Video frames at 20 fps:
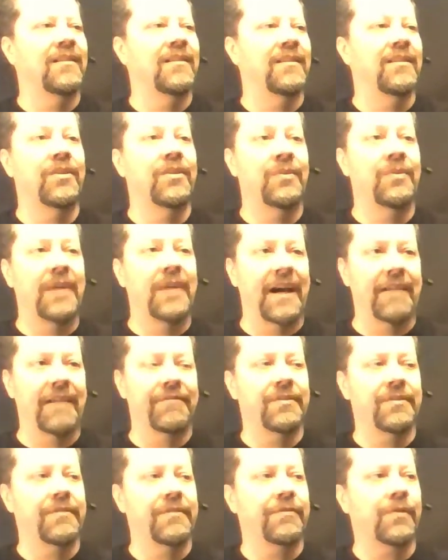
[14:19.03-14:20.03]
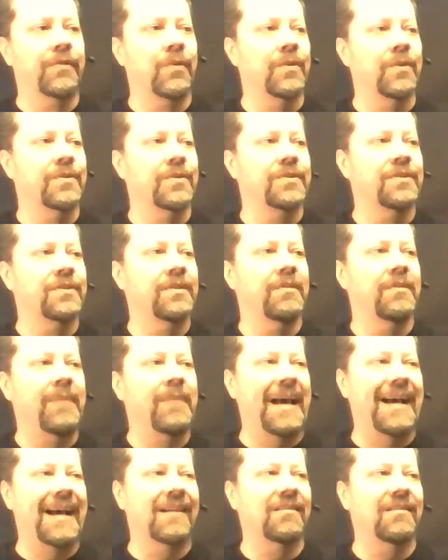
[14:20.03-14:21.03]
You have to, of course,
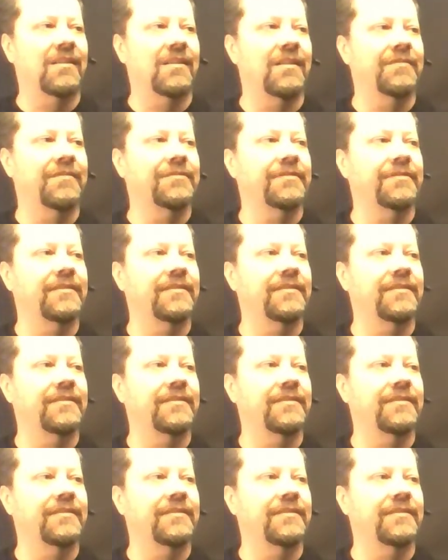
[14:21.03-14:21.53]
back off